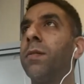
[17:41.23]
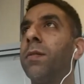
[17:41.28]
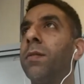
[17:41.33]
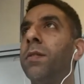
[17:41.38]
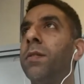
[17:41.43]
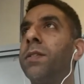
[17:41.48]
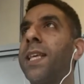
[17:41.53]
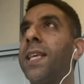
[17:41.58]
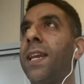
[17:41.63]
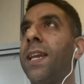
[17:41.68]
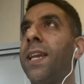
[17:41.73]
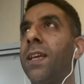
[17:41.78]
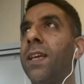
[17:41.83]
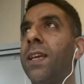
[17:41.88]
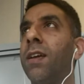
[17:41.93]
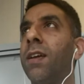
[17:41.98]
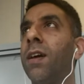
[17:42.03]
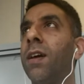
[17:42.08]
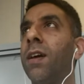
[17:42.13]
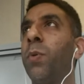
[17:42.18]
selling
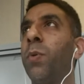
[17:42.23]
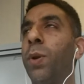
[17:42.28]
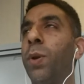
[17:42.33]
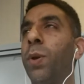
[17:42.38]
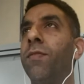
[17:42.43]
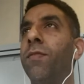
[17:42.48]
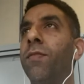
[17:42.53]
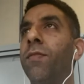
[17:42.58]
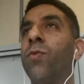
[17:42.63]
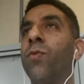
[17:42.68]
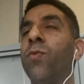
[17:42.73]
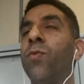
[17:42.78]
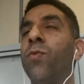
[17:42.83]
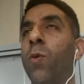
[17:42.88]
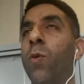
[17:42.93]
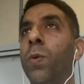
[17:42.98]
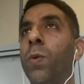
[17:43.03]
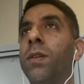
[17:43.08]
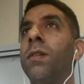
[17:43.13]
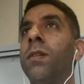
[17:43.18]
a point of view
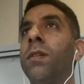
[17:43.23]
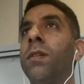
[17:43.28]
forward,